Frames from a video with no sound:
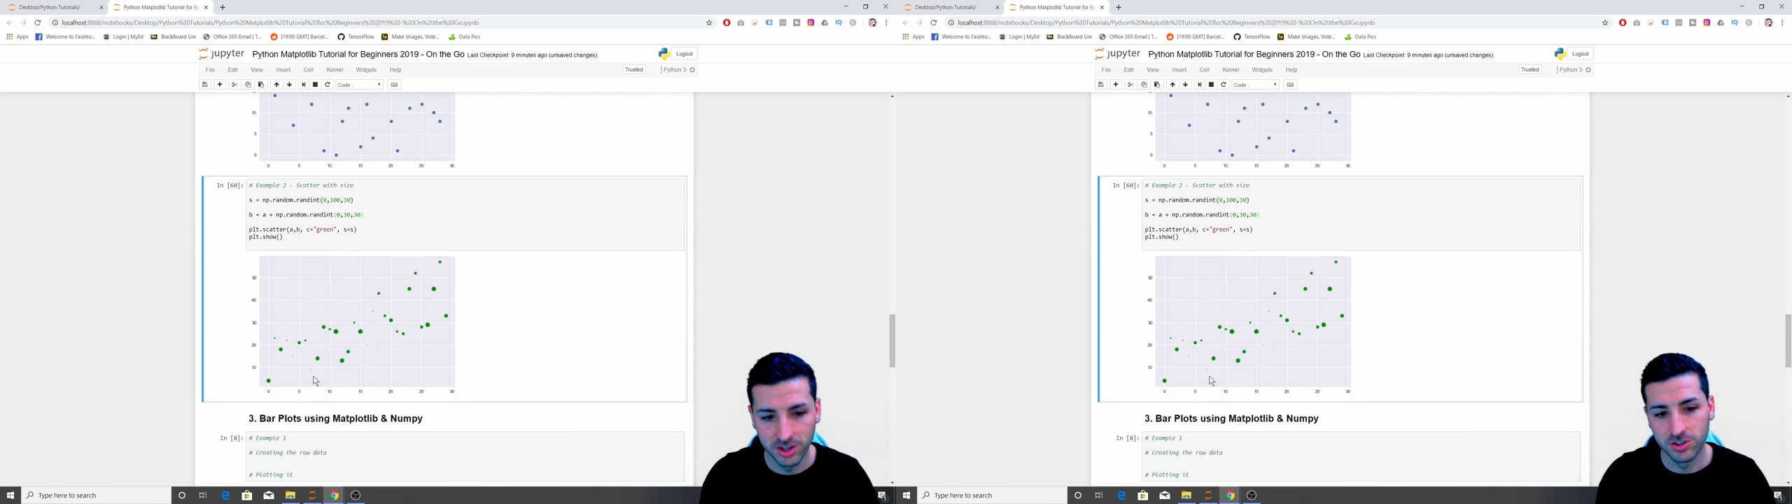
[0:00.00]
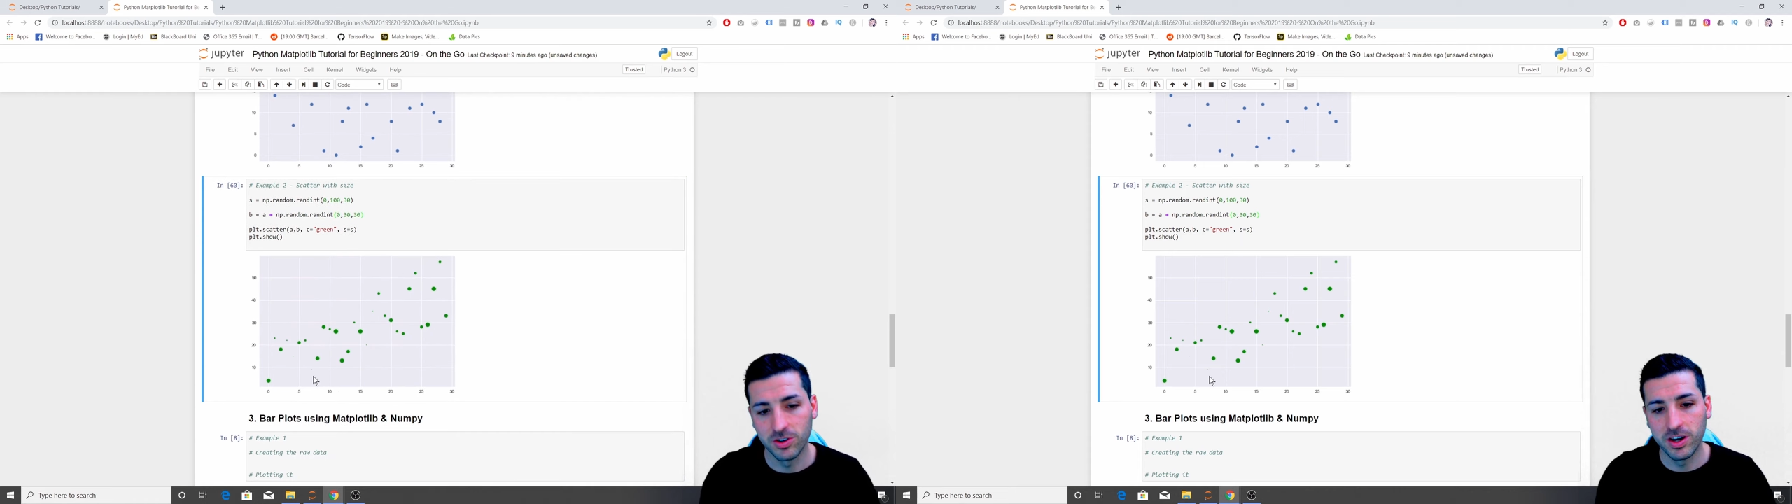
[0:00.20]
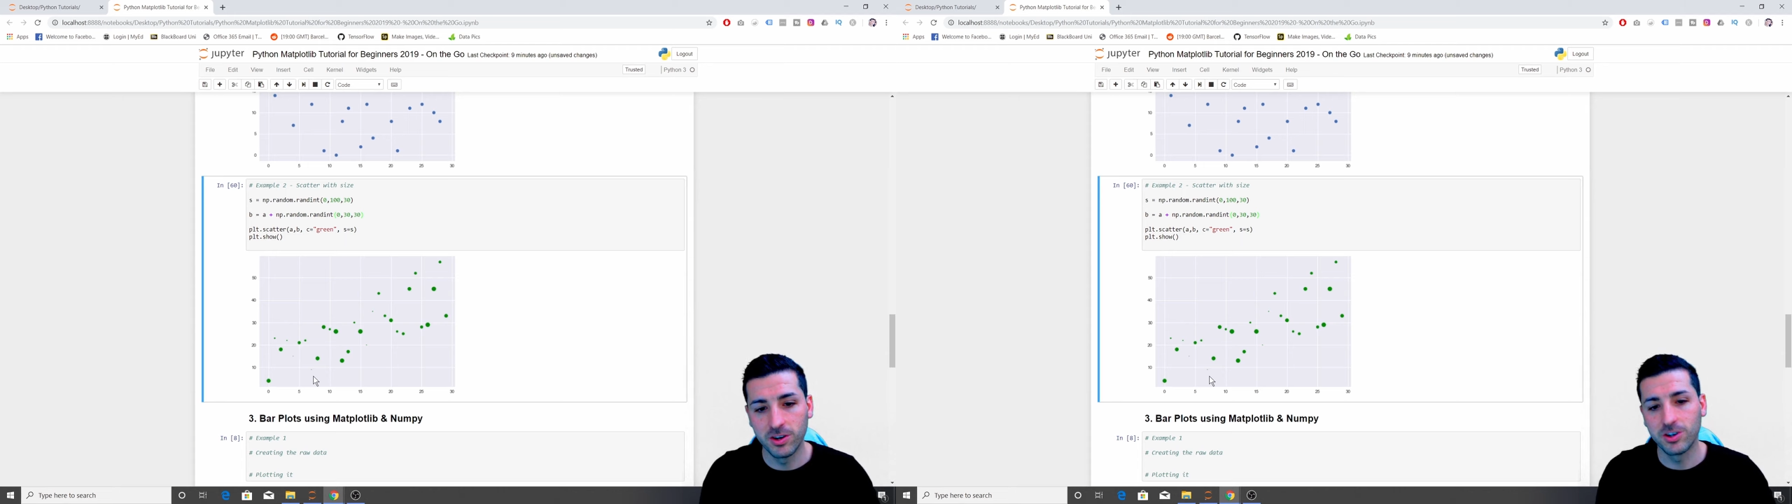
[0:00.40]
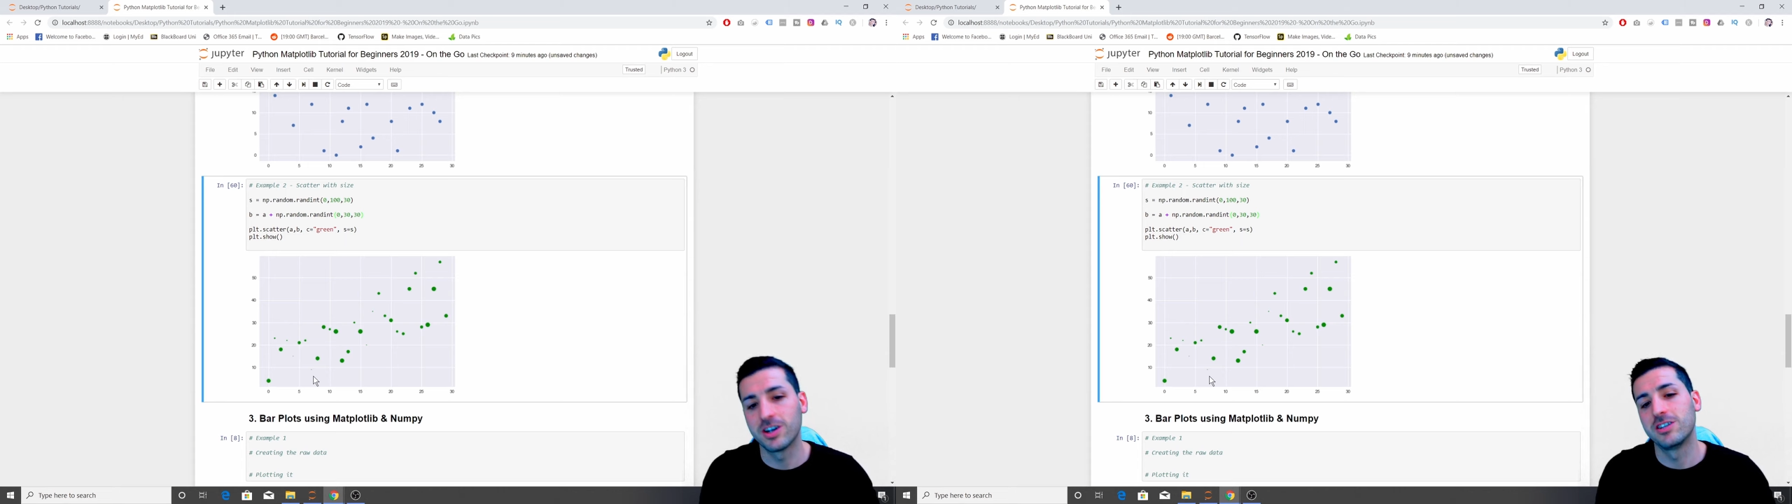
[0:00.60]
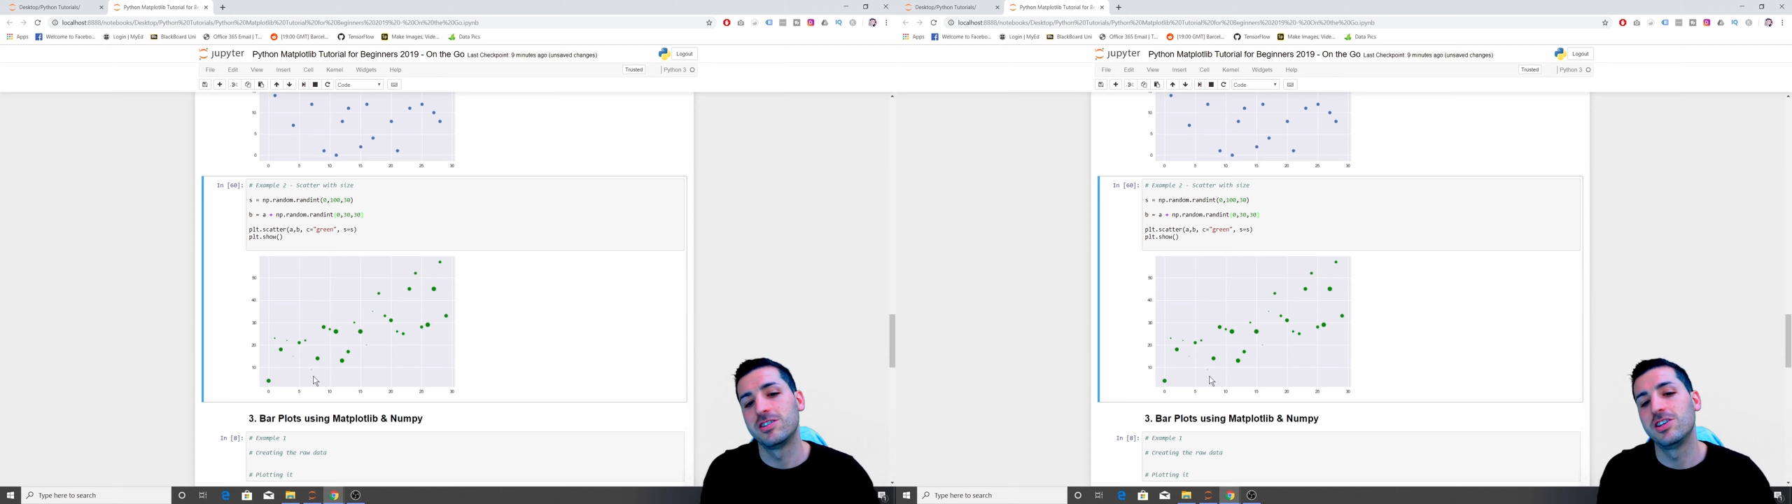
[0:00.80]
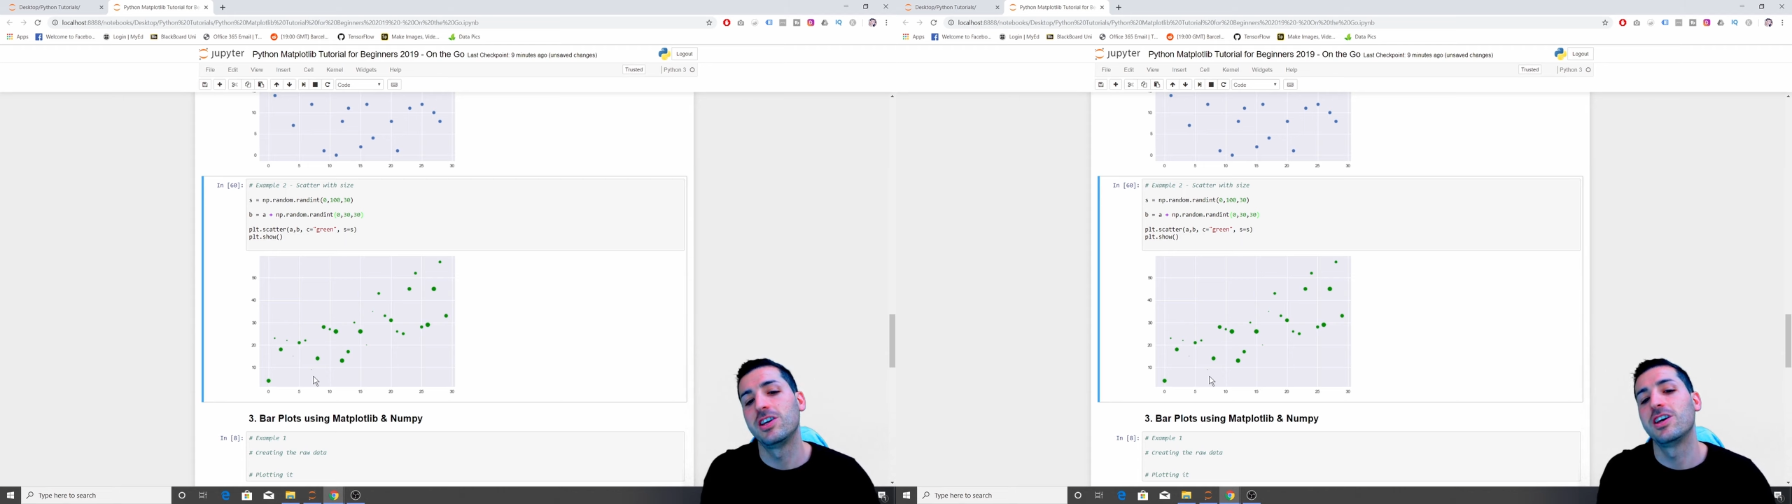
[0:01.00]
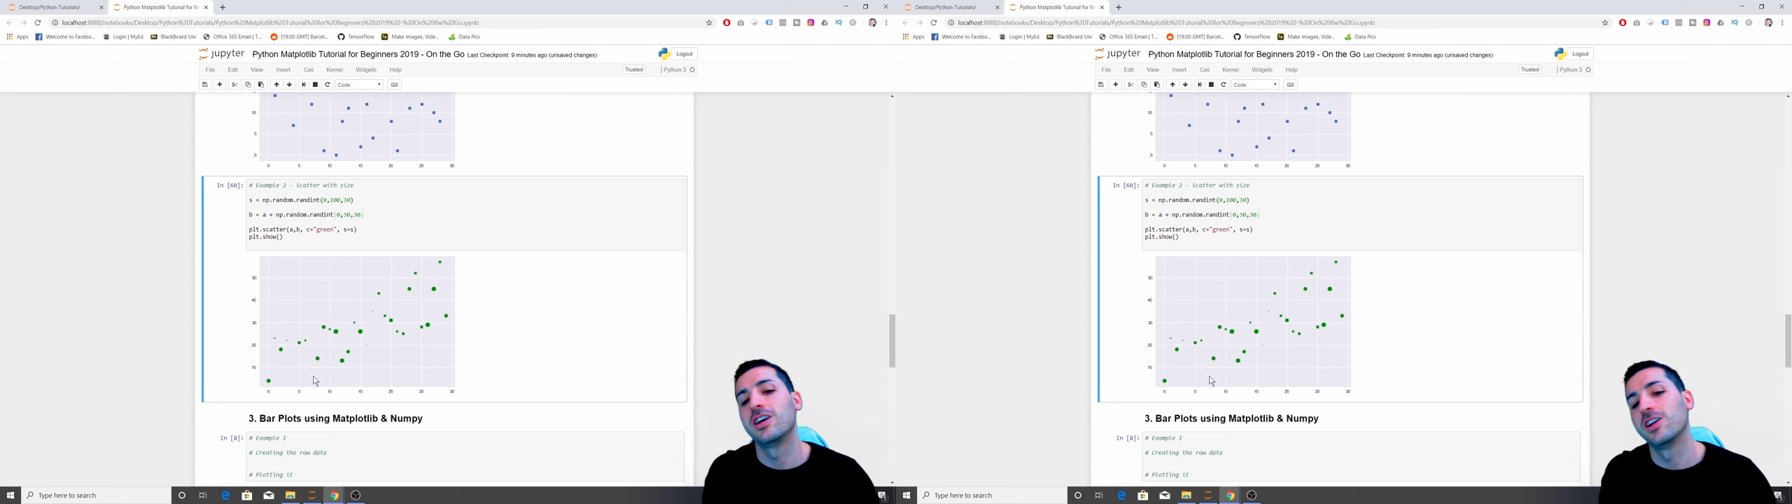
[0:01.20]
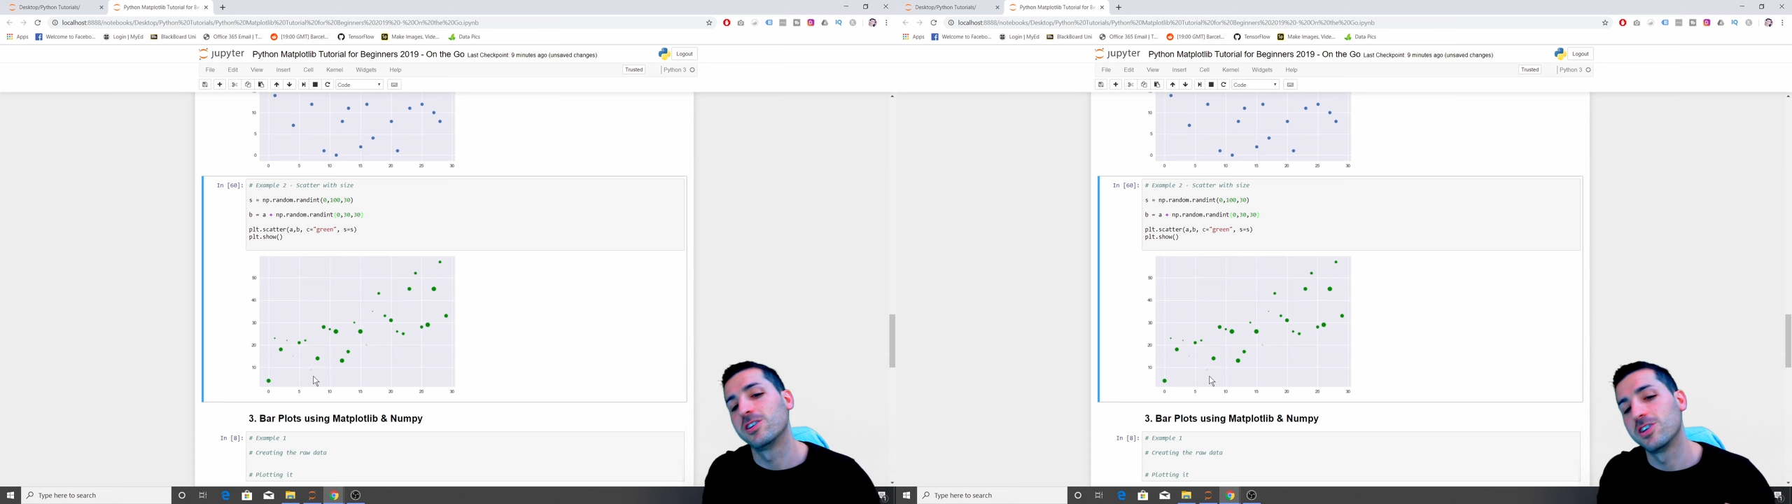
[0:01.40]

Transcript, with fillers: So now you can see it,